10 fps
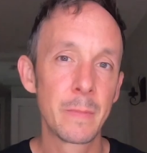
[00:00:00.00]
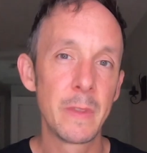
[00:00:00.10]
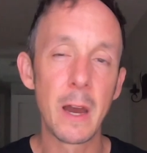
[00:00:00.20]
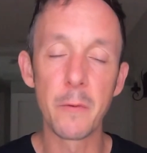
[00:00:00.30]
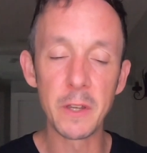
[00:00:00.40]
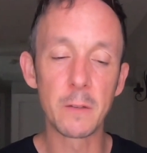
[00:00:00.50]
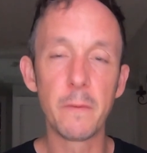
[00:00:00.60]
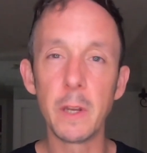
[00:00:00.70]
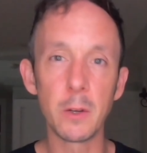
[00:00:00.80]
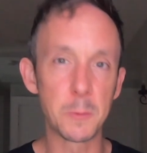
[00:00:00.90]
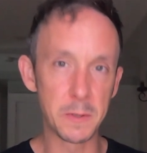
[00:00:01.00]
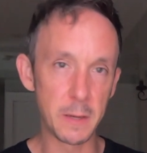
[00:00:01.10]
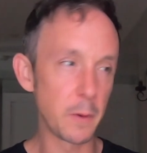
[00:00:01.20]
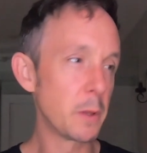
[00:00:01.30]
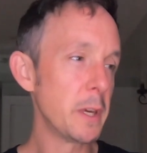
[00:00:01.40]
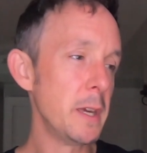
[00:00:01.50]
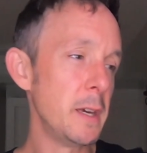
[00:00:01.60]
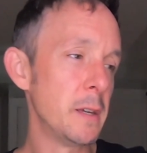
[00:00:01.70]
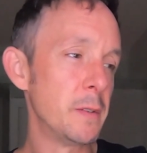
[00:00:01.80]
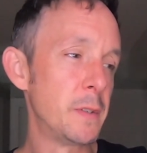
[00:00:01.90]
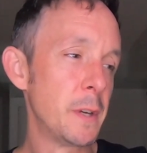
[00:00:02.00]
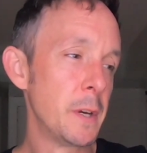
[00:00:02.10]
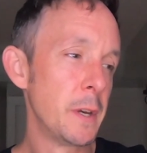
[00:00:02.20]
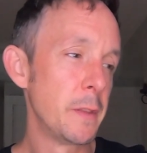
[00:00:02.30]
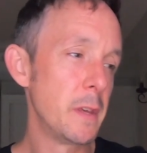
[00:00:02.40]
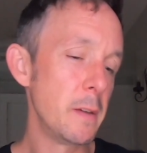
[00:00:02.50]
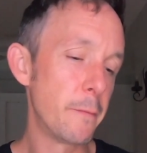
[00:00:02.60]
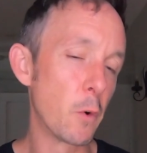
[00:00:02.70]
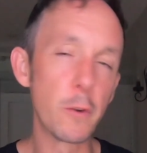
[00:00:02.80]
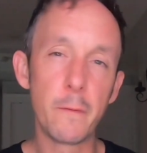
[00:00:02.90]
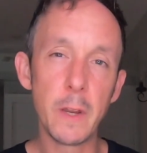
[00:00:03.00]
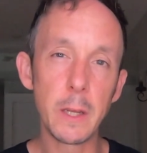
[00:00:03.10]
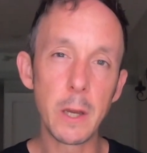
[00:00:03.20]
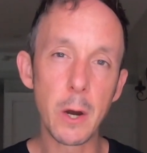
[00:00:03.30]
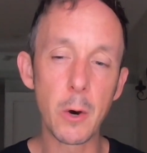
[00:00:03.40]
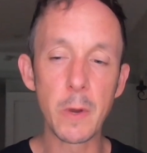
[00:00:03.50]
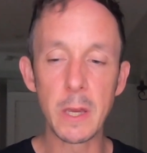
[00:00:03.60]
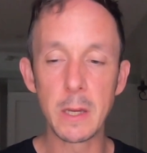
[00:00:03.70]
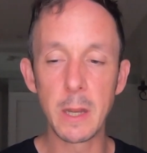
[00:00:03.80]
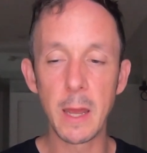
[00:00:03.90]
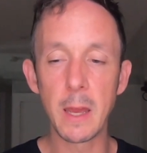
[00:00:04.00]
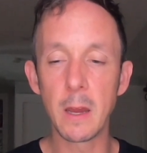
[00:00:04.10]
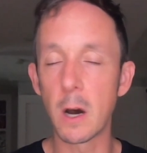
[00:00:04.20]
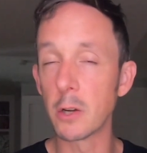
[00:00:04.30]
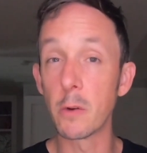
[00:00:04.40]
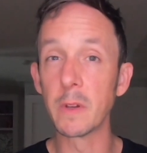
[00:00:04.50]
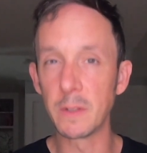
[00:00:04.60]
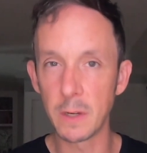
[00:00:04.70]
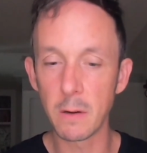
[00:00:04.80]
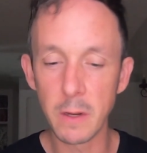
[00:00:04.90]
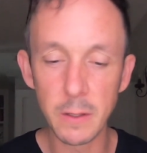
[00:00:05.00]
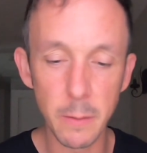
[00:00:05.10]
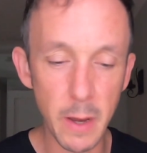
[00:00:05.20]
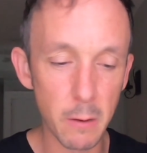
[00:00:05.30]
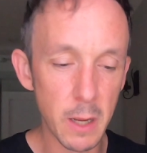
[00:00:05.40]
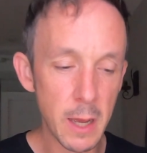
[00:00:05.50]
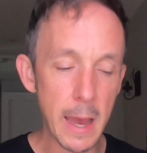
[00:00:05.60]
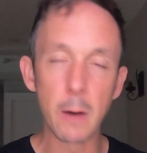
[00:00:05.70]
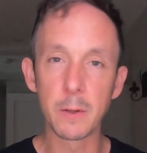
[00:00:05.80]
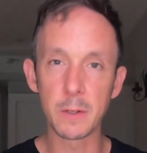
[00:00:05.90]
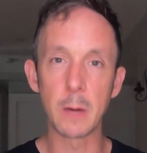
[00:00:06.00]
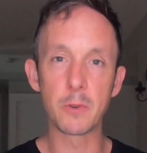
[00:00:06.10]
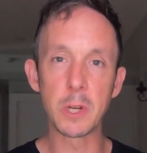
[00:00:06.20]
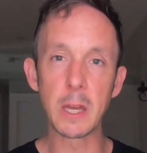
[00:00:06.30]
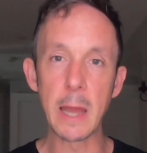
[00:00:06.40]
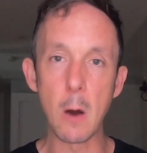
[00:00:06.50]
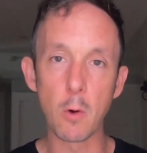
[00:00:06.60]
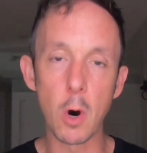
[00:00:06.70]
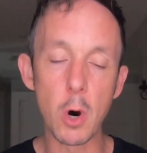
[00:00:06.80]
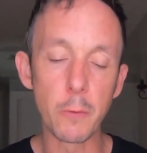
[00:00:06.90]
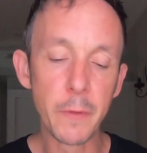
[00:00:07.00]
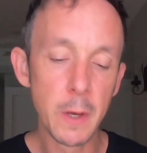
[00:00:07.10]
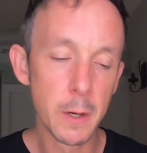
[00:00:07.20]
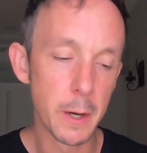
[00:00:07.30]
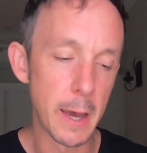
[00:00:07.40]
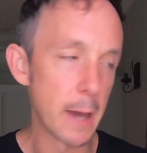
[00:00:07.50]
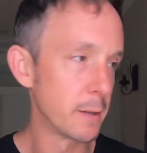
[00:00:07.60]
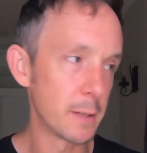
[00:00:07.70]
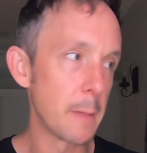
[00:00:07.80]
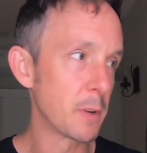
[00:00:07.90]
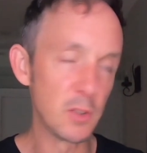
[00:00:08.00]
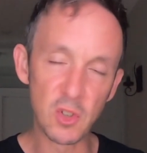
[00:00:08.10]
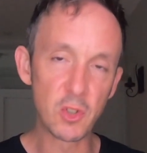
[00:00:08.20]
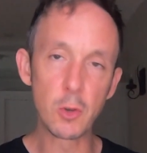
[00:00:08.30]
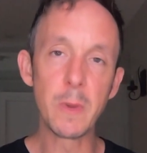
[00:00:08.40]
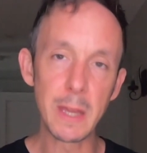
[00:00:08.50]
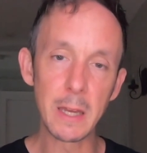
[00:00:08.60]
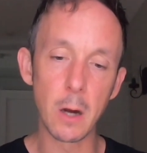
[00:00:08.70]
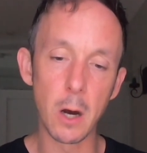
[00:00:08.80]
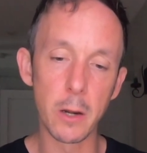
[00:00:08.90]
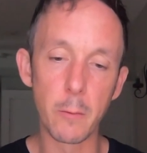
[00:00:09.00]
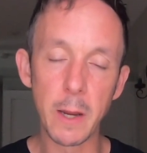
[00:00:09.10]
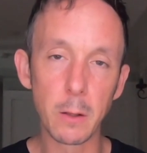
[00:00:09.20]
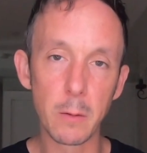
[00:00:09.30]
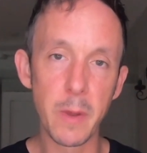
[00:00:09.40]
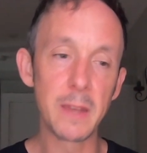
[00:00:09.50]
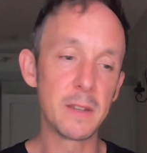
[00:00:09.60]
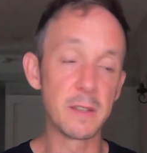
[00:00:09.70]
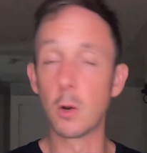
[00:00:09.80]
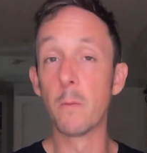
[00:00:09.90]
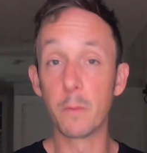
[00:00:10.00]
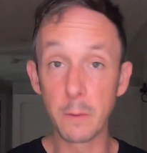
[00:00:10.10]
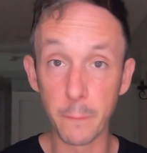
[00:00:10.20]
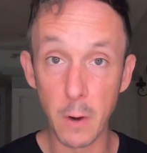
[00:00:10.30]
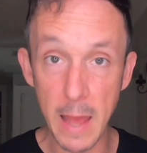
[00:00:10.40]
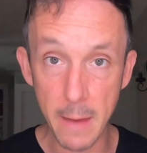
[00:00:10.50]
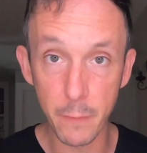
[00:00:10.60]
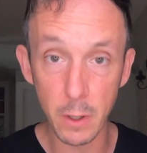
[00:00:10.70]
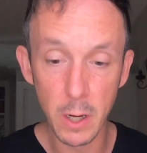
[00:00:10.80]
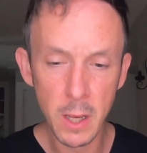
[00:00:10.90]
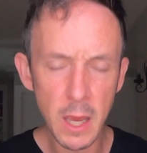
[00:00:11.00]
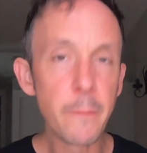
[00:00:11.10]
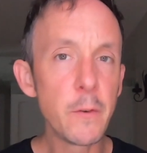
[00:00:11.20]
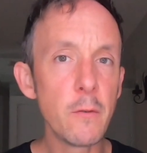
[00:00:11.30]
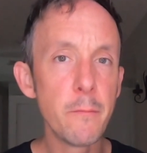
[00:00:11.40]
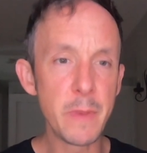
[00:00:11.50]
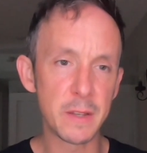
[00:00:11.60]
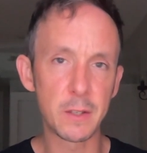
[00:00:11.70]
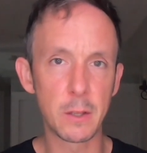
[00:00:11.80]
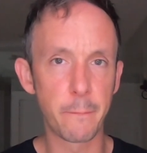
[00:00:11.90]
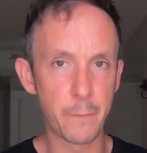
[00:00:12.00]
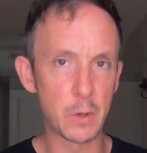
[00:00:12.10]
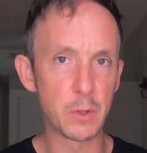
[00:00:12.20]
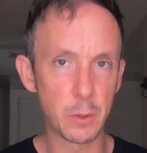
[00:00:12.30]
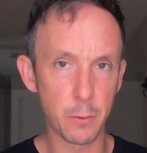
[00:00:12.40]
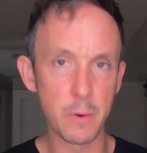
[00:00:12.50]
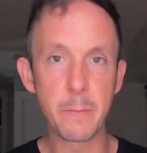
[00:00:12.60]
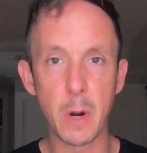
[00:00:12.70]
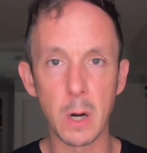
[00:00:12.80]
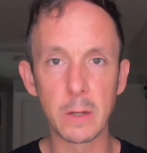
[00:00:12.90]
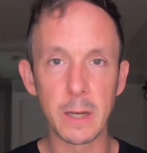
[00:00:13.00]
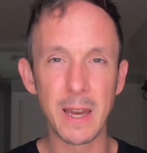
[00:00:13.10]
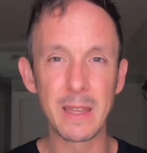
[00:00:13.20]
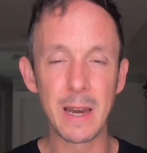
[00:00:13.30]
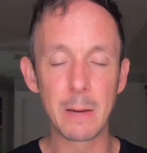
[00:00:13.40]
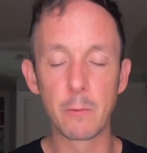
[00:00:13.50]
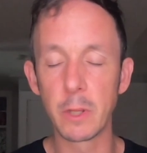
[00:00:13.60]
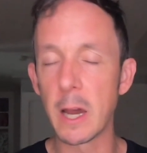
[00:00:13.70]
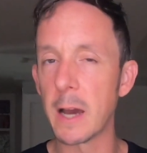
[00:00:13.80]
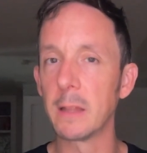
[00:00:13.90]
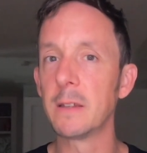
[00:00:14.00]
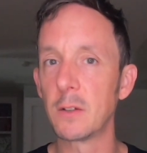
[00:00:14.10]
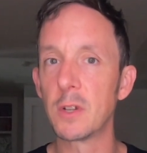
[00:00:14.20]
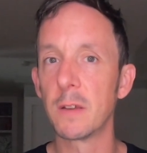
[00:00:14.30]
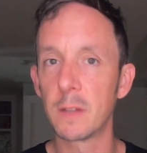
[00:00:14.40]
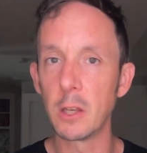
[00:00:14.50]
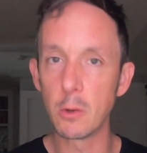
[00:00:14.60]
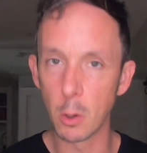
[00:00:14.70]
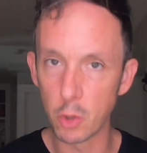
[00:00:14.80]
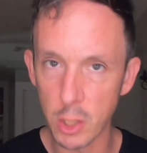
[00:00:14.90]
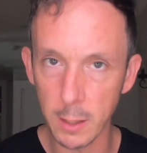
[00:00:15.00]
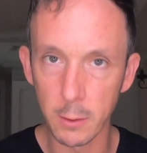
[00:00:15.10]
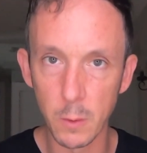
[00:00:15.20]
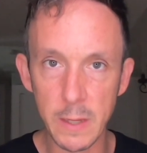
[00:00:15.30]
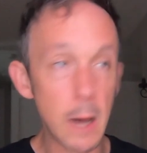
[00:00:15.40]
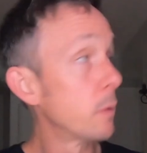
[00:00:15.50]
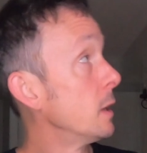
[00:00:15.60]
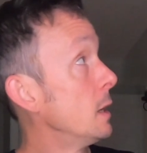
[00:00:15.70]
Now, this video specifically is the fourth video in an ongoing series about how to stop drinking alcohol, how to stop consuming it on a regular basis and hopefully forever. If you missed the first three parts, I really highly suggest that you go check those out,